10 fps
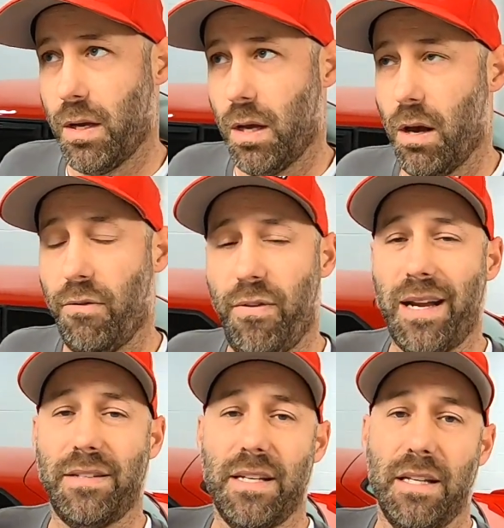
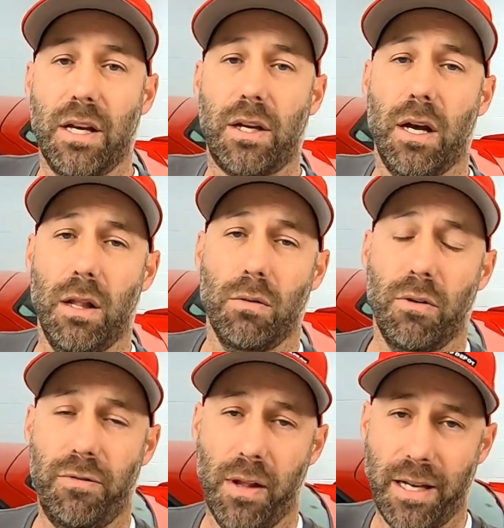affecting the color
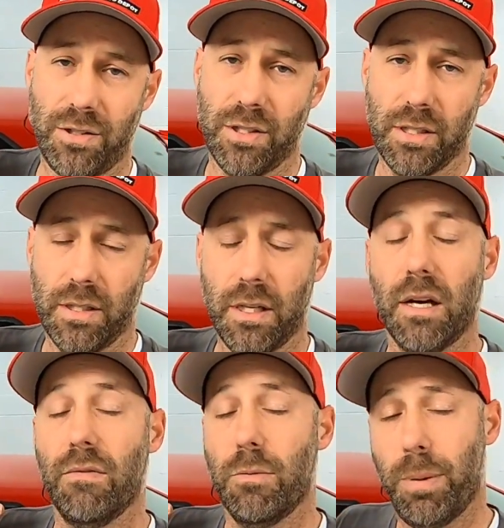reflection
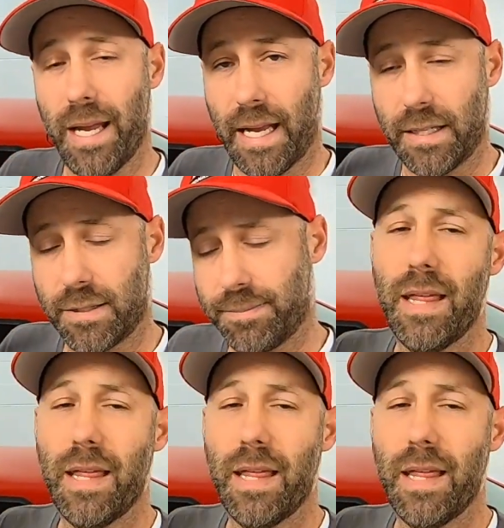of the paint.